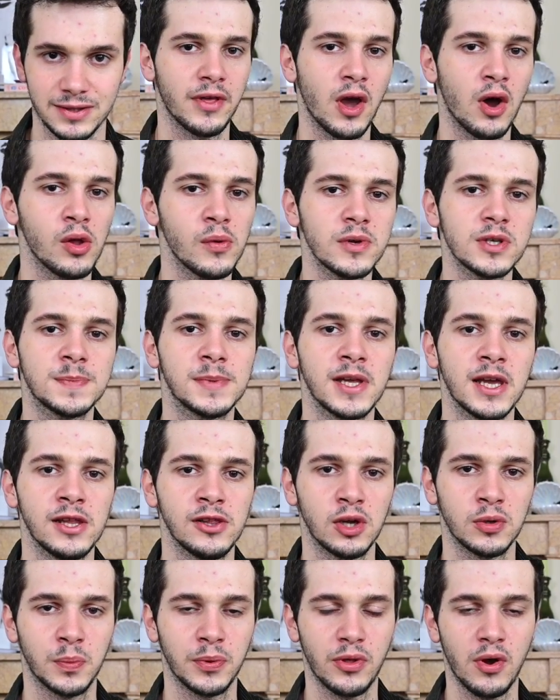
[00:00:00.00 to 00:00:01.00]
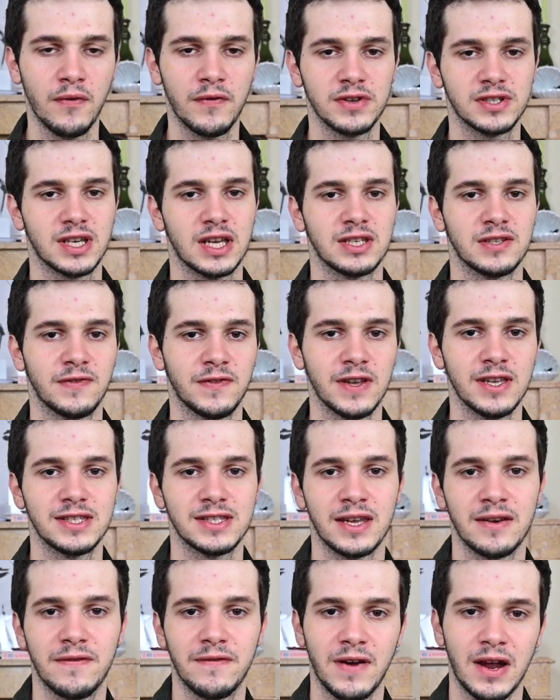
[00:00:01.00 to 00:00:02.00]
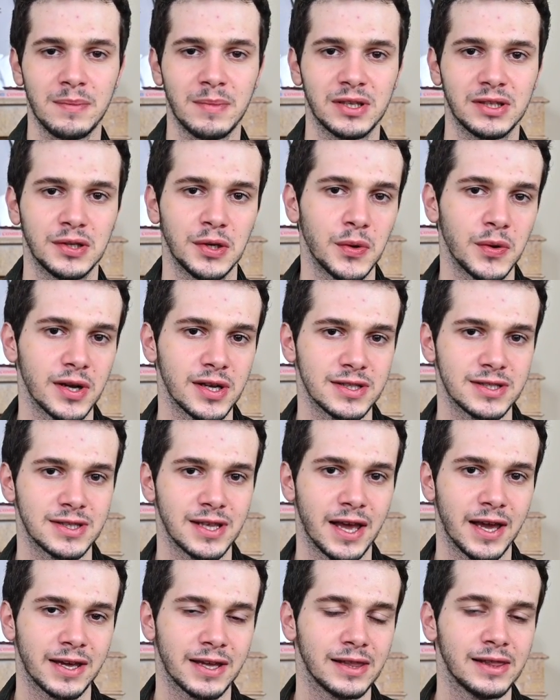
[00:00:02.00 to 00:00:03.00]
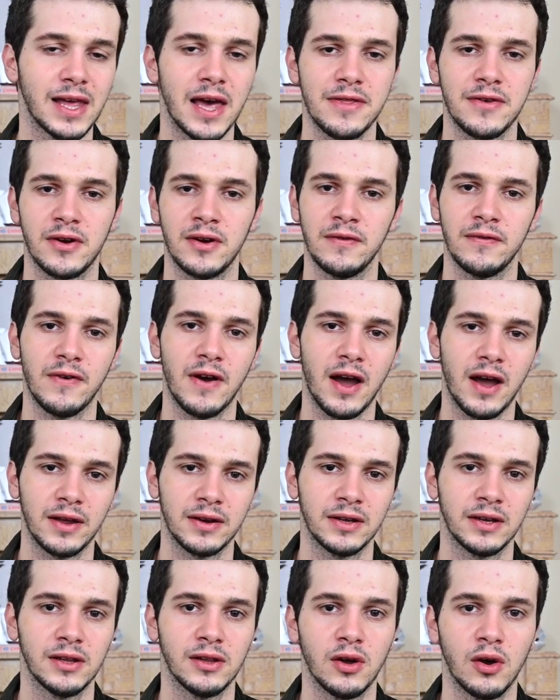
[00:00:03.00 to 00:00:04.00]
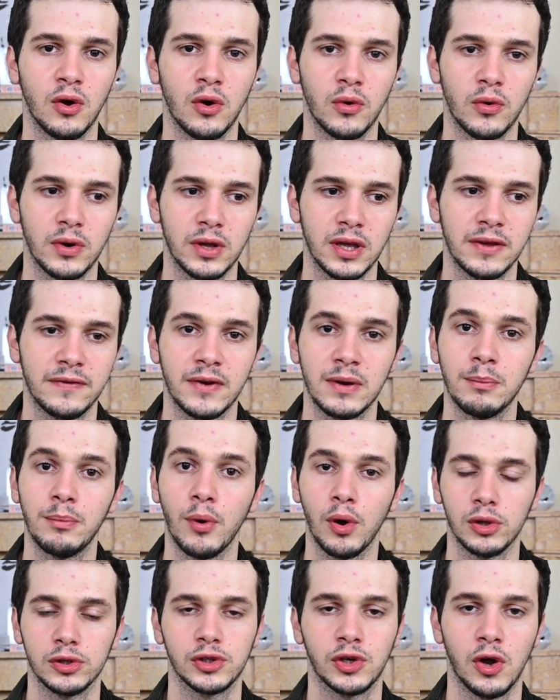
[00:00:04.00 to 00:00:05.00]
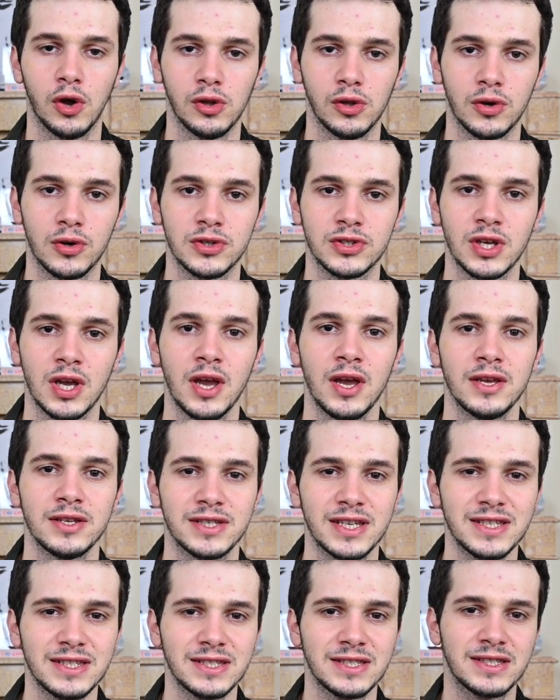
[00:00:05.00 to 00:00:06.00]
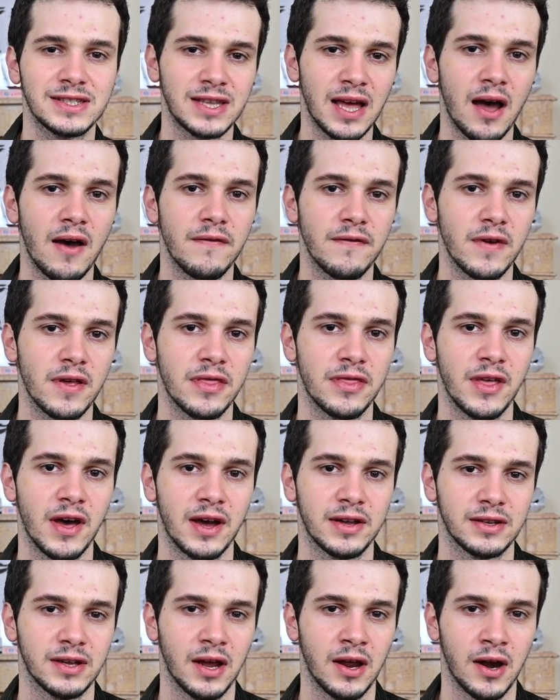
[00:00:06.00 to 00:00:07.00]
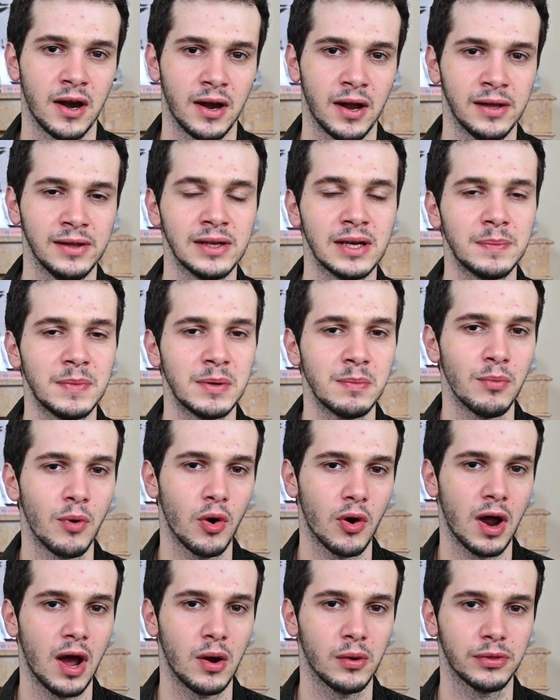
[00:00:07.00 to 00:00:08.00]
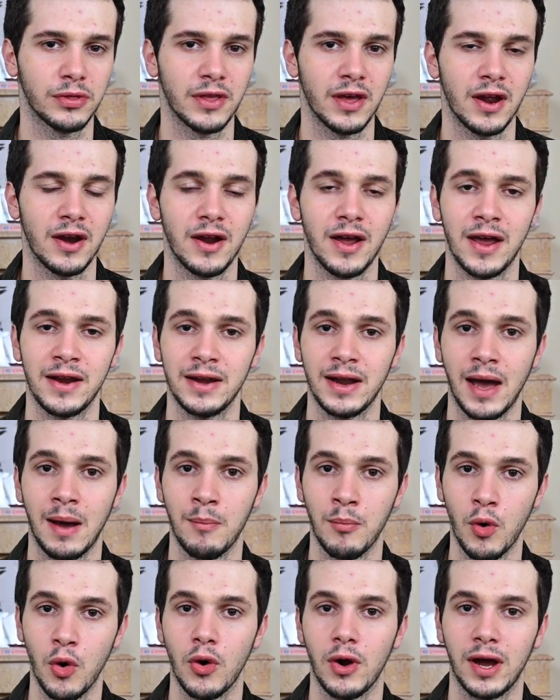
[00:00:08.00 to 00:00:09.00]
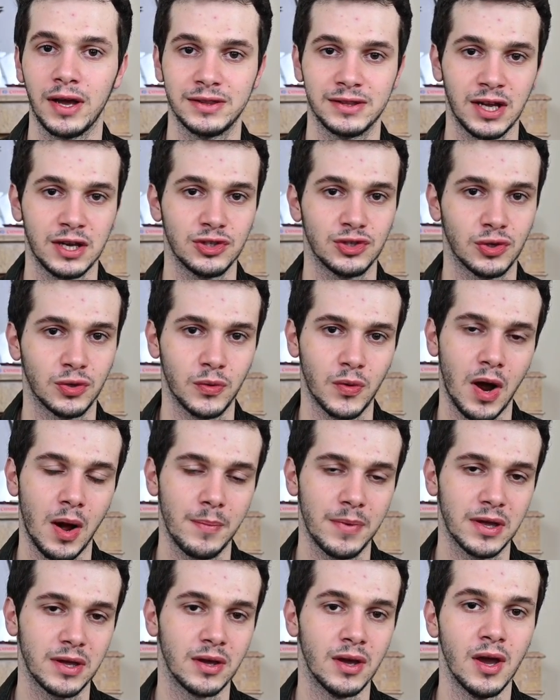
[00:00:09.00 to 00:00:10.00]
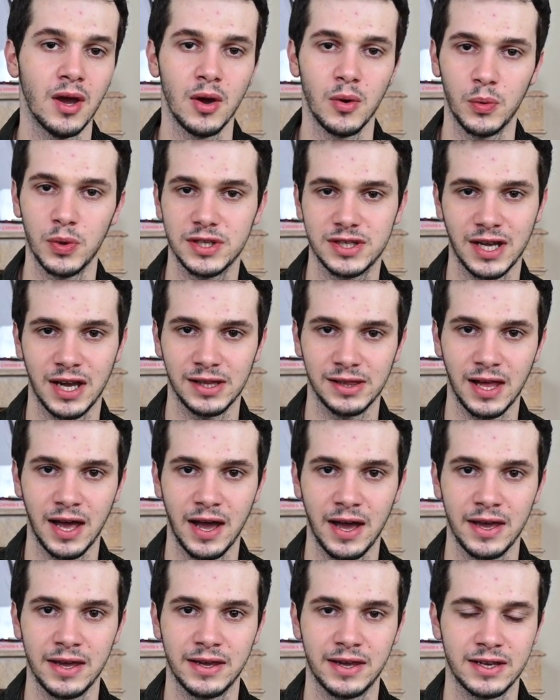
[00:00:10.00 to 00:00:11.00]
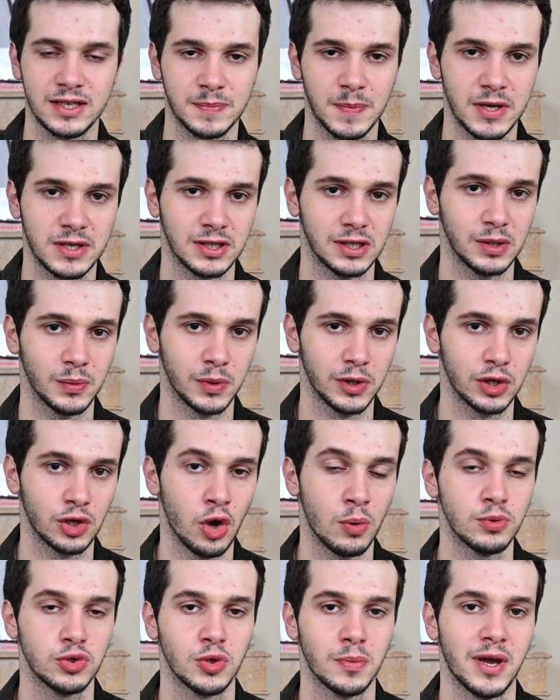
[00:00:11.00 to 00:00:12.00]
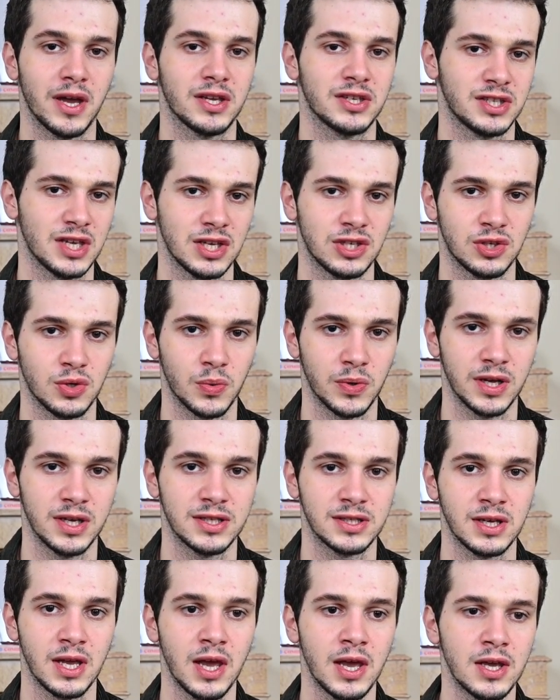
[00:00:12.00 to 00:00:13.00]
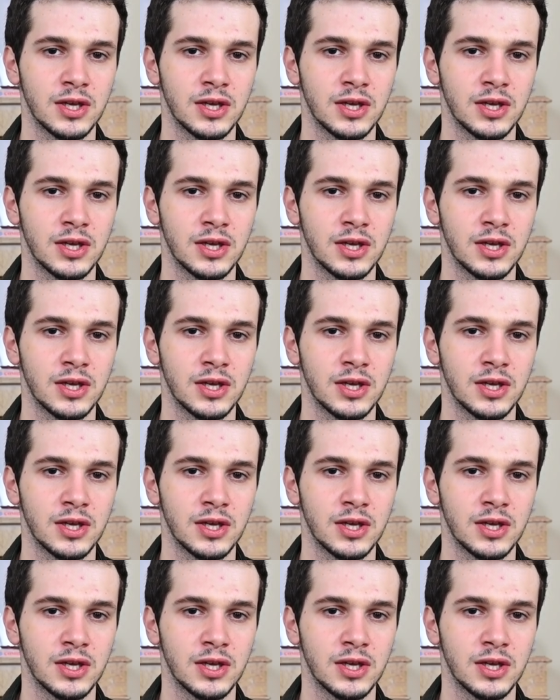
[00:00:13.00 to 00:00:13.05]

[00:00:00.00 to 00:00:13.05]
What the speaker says: They always play a lot with oversized fits and fun materials like leather and vinyl or even bold colors, just stuff that are a little bit more out there and more attention grabbing, which I like, especially when it comes to my accessories.